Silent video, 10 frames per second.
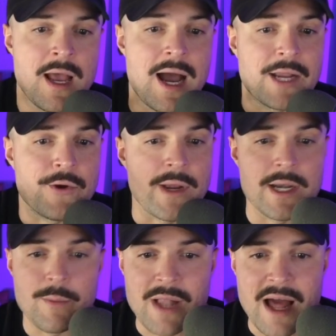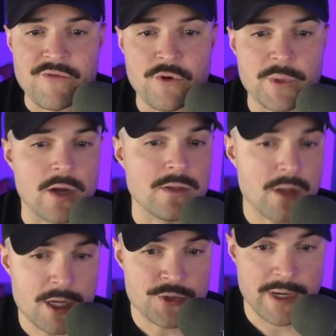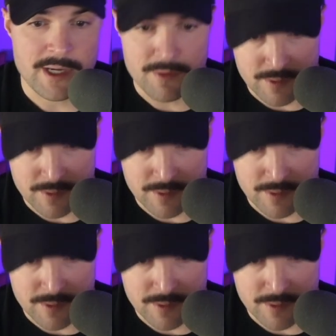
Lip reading: I created a platform called Launchware.